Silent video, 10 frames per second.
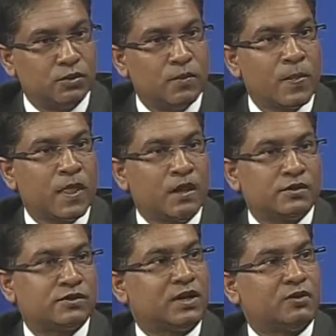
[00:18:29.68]
that
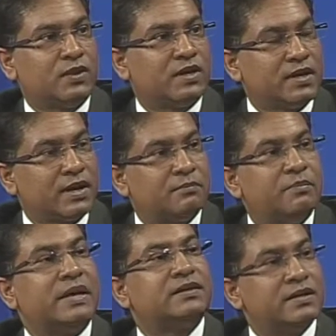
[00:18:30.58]
we could get better
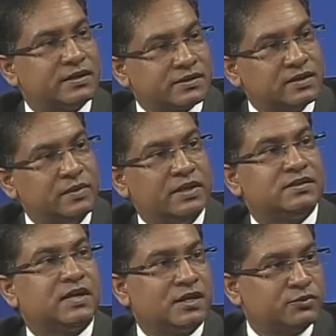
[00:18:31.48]
estimates as
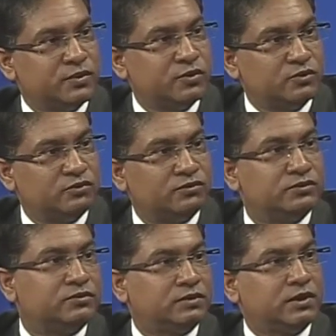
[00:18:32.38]
we move
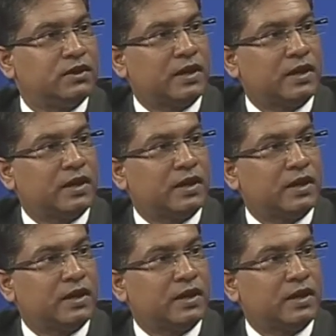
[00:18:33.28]
ahead.